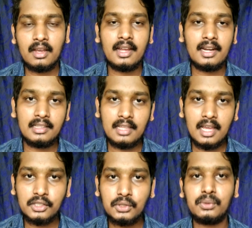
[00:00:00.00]
I really
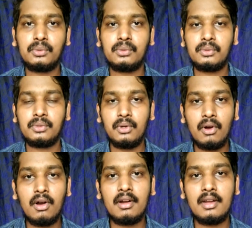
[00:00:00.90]
thanks to
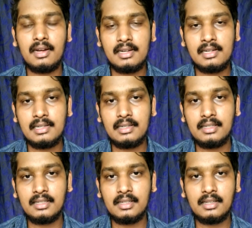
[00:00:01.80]
God and
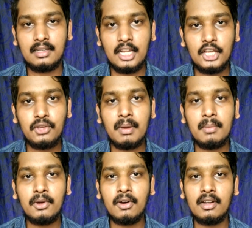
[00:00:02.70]
Lakeview
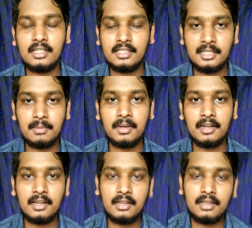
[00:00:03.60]
Bible College and
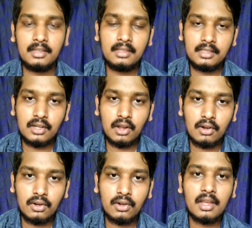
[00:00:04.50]
Seminary. In this
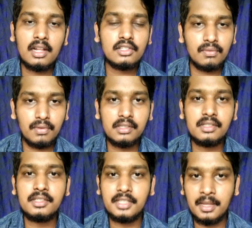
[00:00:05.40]
lockdown, I also faced
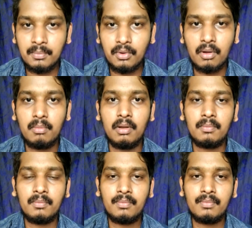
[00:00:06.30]
the same problem.
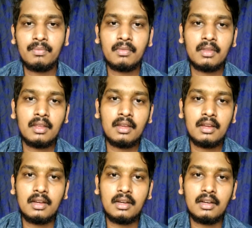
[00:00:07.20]

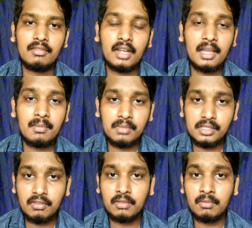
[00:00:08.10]
Uh, when I am
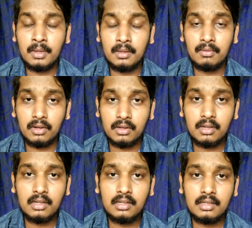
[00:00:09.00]
busy with my work,